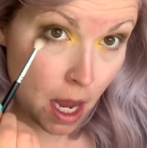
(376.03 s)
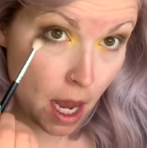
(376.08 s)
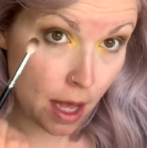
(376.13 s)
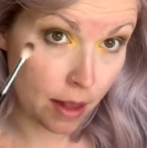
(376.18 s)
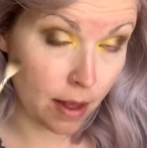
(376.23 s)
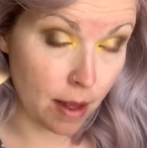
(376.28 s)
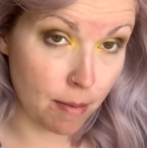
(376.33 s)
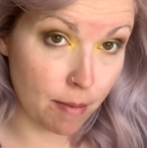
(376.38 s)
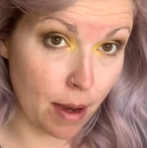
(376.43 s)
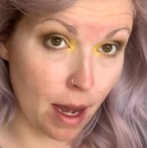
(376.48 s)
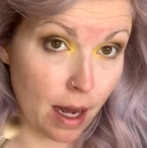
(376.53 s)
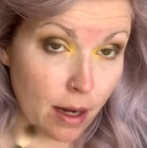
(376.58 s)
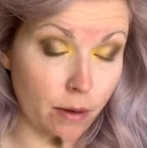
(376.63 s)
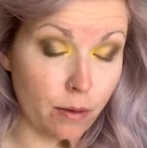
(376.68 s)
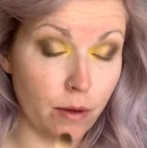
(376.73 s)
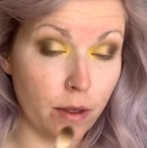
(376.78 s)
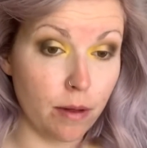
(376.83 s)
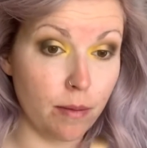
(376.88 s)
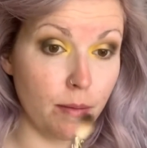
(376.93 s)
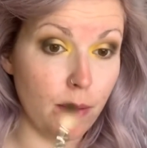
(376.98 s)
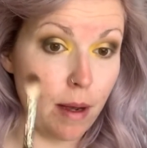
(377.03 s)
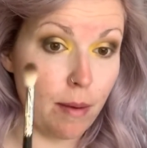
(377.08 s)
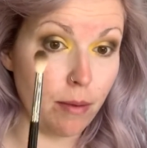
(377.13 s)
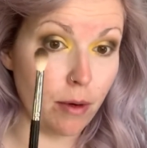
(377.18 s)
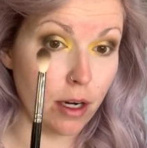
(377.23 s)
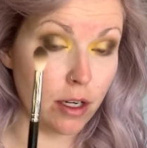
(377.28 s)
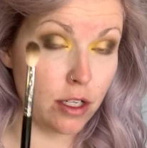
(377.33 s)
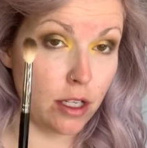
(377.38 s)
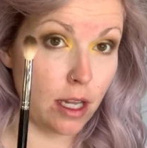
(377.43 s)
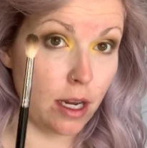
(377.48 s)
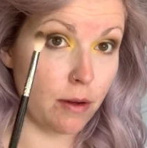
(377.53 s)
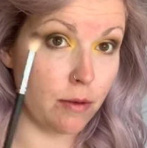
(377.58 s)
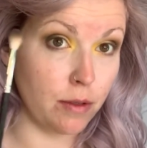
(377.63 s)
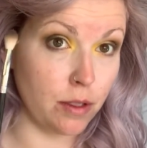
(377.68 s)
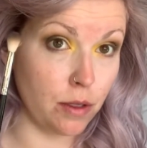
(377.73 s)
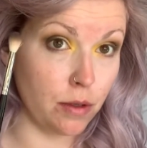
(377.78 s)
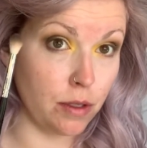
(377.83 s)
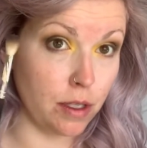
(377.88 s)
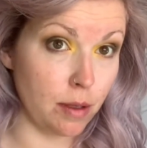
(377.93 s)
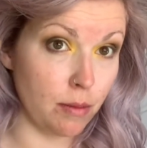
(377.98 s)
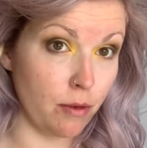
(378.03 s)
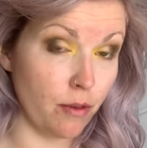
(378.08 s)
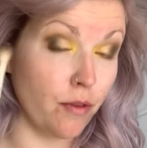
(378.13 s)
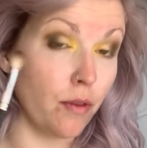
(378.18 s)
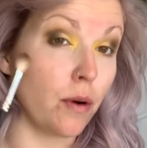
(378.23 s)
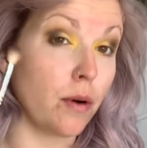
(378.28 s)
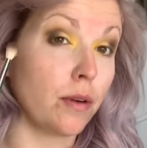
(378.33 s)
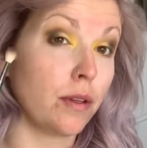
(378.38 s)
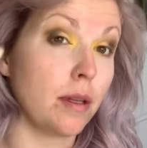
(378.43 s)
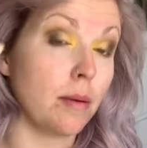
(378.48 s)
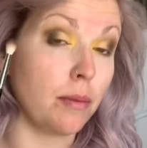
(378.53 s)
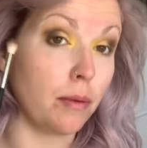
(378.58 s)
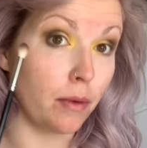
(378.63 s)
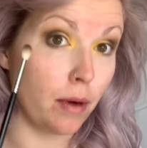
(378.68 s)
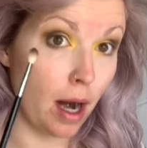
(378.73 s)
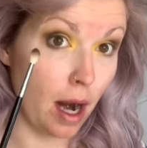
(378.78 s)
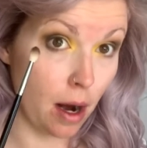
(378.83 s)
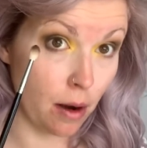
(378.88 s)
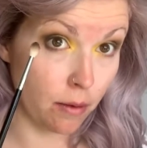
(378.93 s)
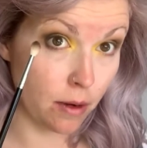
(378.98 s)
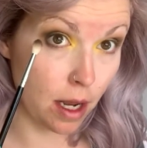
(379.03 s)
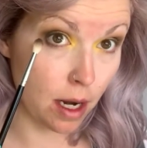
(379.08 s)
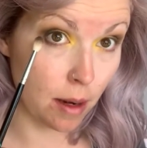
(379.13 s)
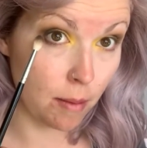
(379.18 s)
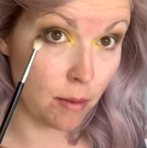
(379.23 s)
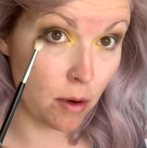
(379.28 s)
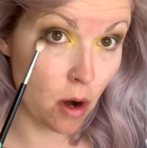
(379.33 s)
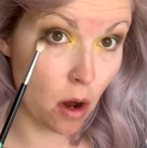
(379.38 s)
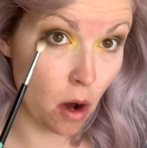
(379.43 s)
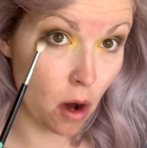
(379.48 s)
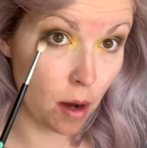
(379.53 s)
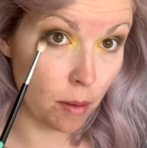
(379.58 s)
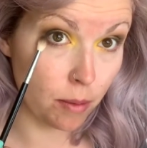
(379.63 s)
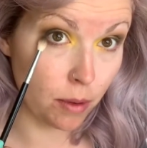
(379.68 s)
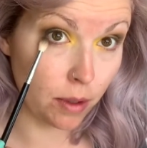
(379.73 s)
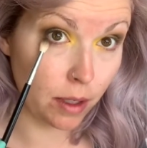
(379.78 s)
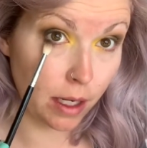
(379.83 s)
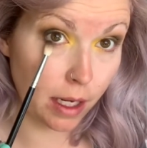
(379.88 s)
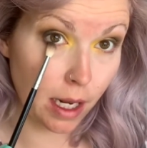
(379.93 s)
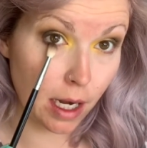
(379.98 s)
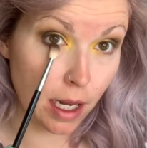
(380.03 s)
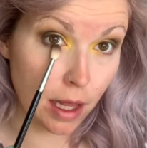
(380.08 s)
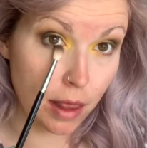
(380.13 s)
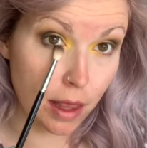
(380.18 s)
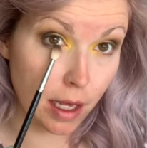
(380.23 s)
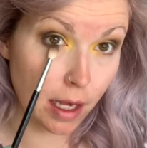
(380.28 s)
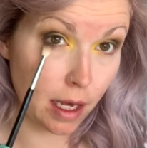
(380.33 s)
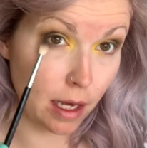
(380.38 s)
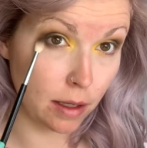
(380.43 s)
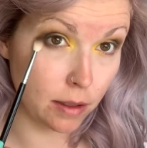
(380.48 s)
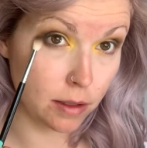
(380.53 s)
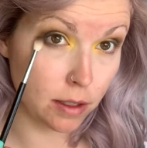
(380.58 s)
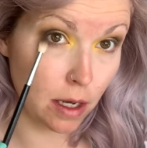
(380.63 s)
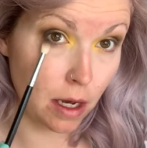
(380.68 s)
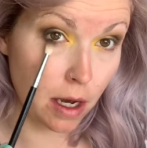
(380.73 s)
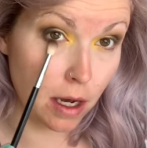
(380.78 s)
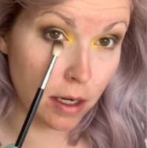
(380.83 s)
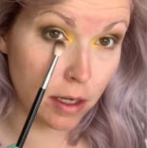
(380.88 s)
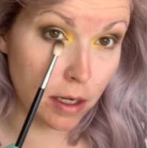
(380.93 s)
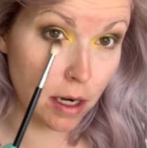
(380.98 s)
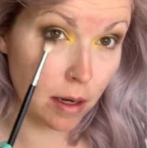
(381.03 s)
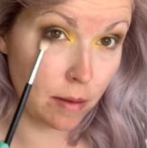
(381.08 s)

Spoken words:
And then back with my brush that I was using before with the brown, and I'm not putting anything else on.